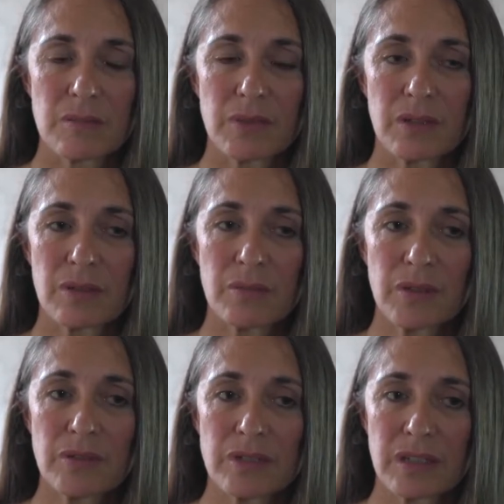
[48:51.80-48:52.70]
But her
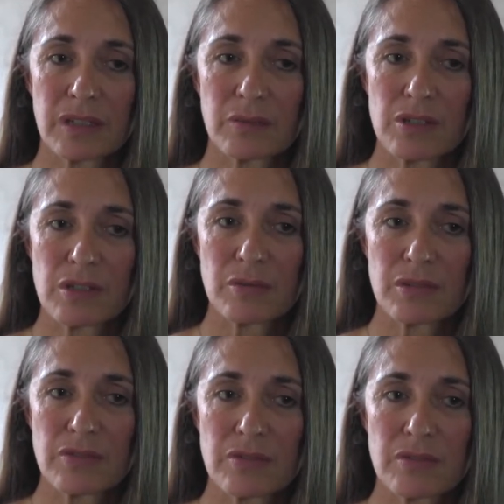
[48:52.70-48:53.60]
mother died when she
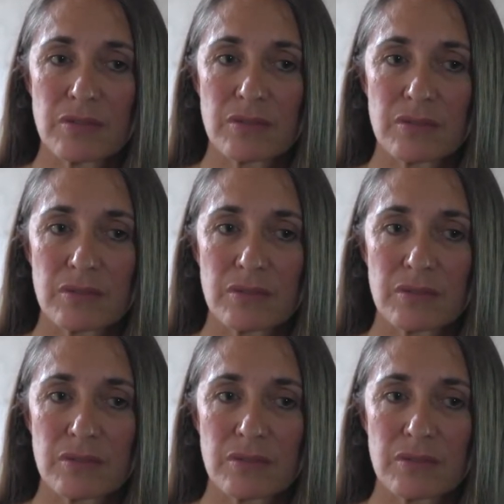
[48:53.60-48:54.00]
was